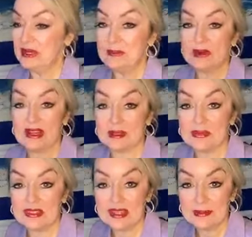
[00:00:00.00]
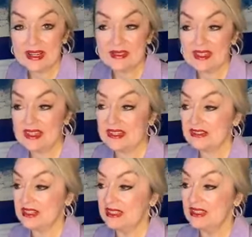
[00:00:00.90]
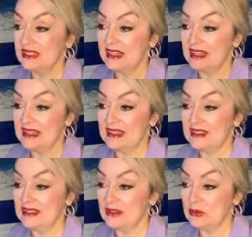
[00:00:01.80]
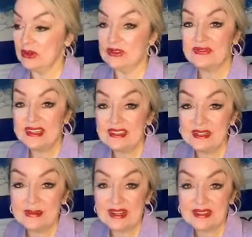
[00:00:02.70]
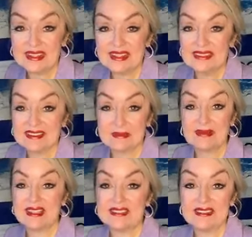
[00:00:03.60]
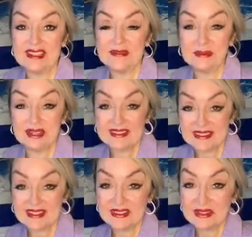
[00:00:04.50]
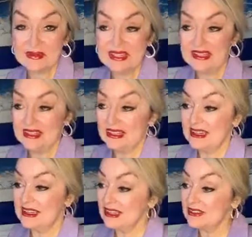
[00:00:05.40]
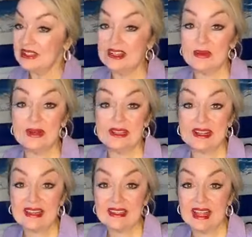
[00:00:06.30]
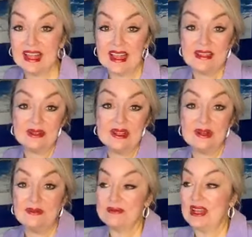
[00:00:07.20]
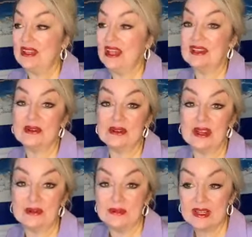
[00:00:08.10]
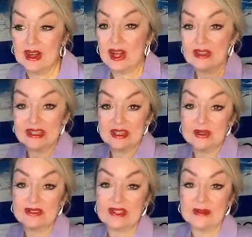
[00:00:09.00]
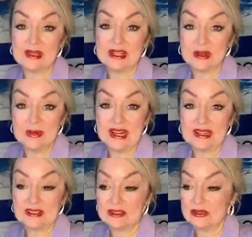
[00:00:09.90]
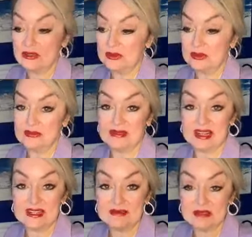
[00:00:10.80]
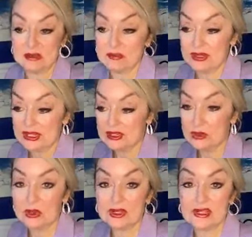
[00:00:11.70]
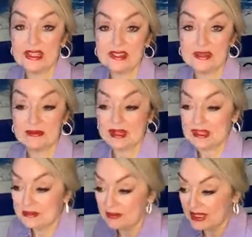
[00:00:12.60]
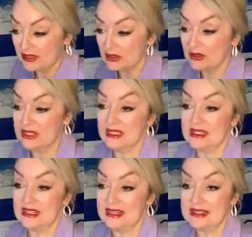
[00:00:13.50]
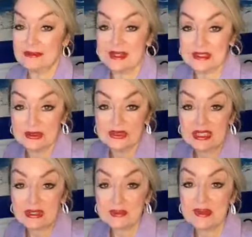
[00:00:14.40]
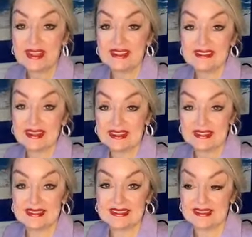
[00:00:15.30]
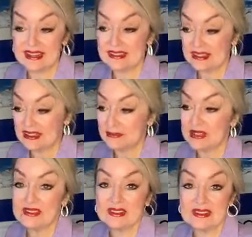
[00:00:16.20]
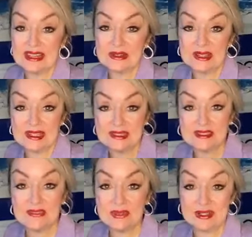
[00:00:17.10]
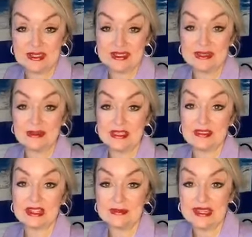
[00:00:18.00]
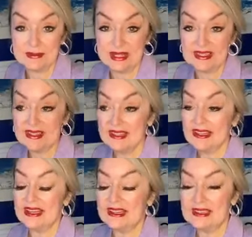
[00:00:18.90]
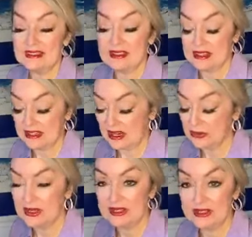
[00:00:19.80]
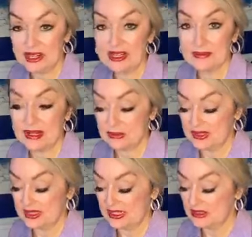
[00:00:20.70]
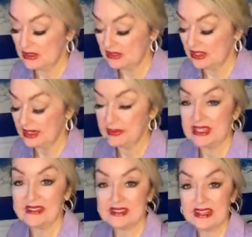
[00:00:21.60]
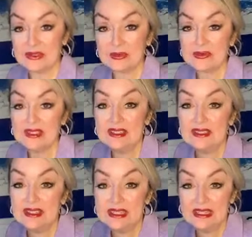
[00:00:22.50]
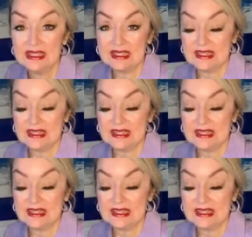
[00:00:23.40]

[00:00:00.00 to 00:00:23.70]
people got upset about things and and were offended about things. Some things didn't even make sense to me. And I said, you know what? I, I, I don't know. I, I don't know. All I know is I'm going to go back to my little prayer corner here, my, my little uh, my little secret place and, and, and I'm gonna sit down and if you guys need me, just come get me. And I wanna talk about what that looks like because that's really